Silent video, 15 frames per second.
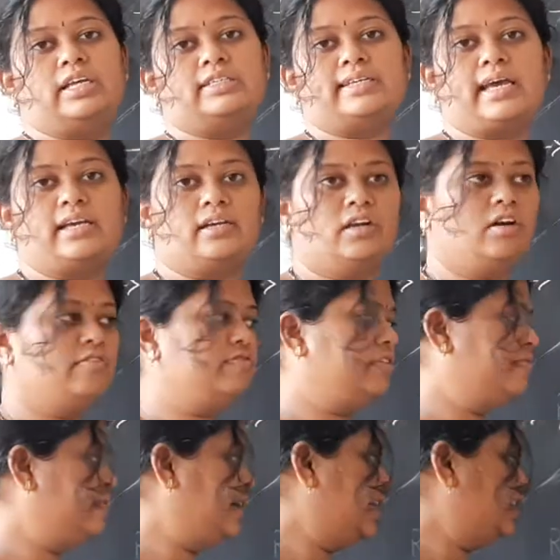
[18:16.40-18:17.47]
is angle of
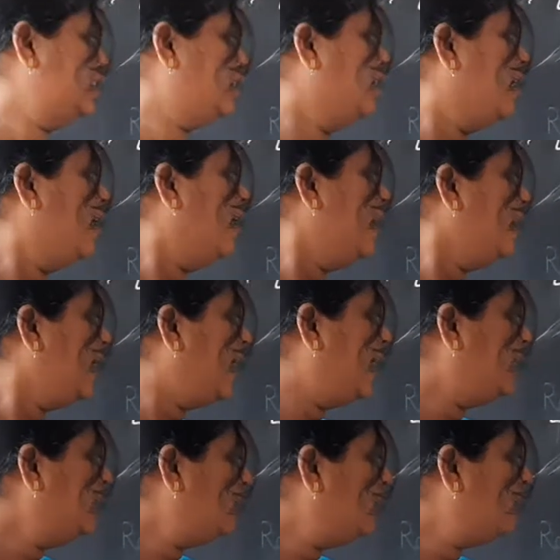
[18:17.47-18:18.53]
reflection.
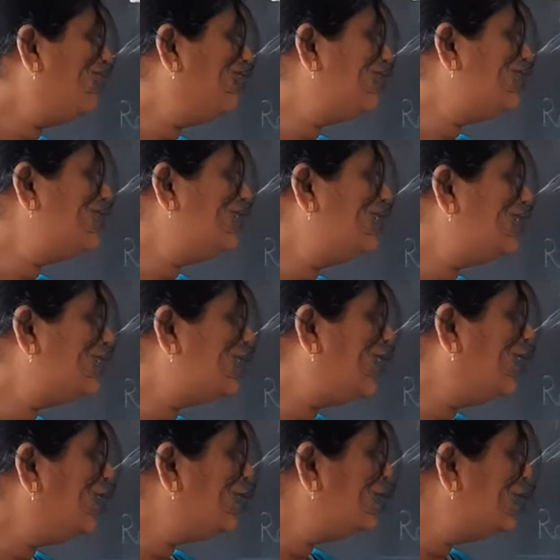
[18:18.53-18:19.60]
Angle of incidence I
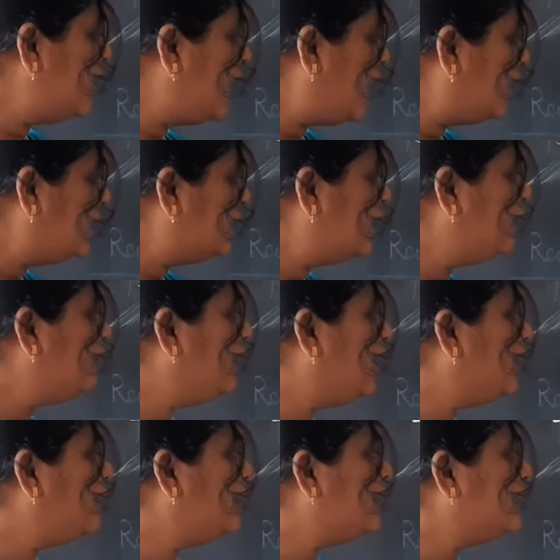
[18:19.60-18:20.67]
is the angle
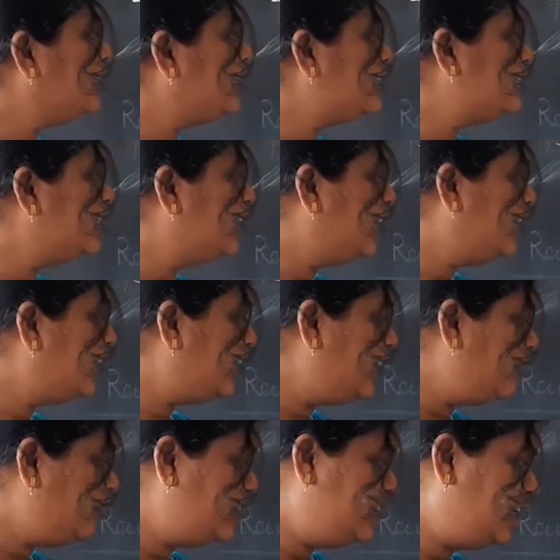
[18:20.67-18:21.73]
made by the incident
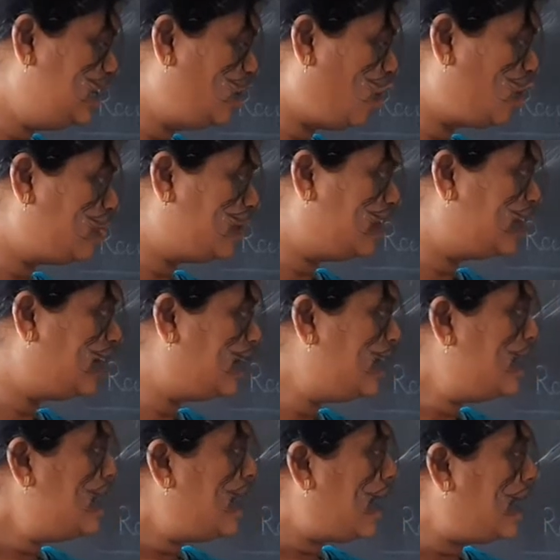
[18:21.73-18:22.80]
ray with the normal ray.
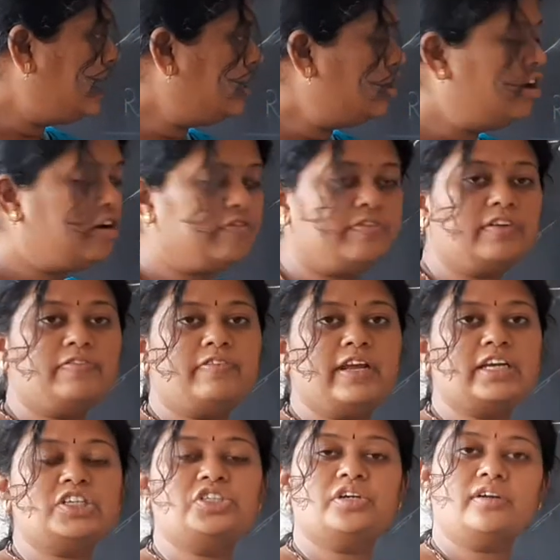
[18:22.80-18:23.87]
Angle of
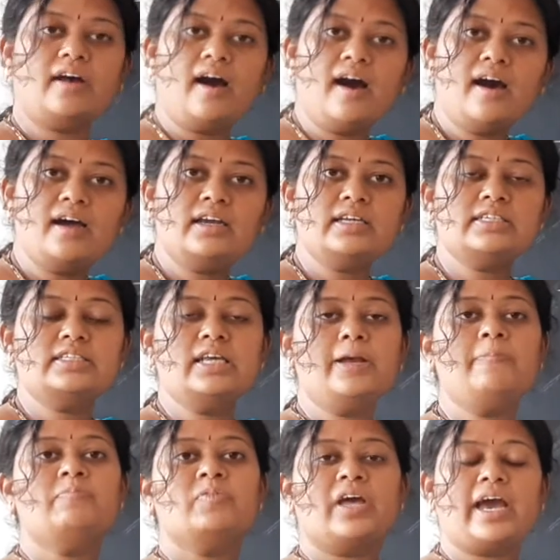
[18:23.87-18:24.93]
reflection R is
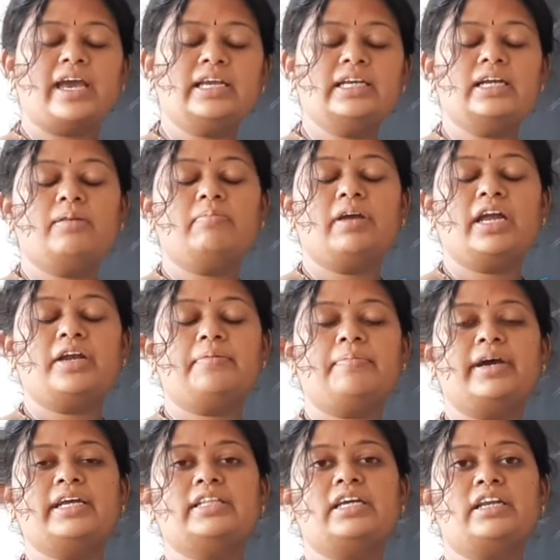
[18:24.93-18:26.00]
the angle made
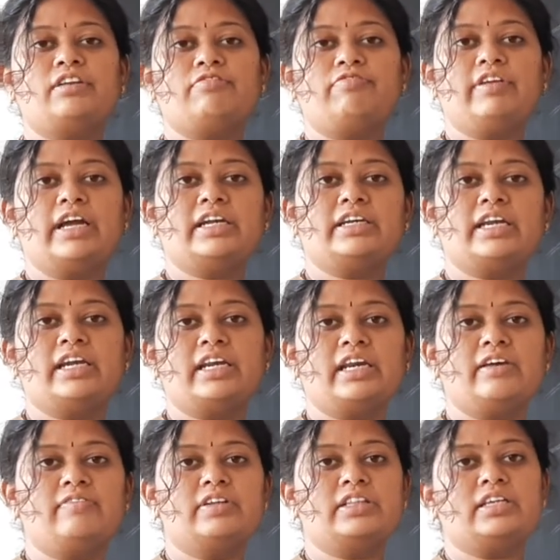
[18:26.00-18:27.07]
by the reflected
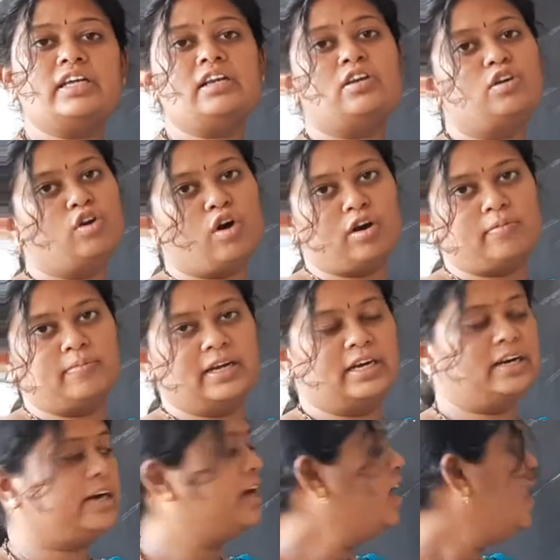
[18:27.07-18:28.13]
ray with the normal
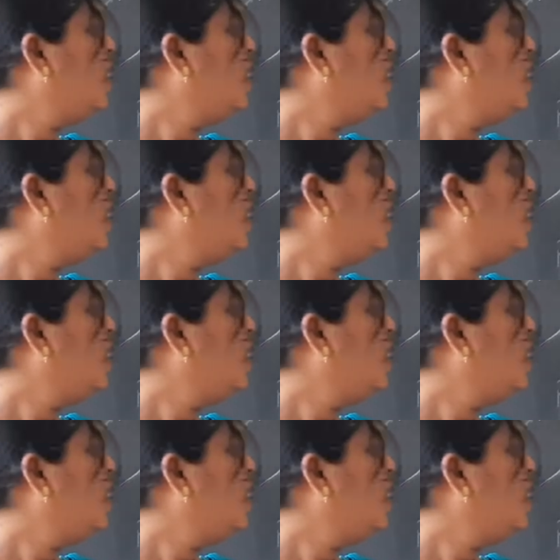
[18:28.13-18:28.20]
ray.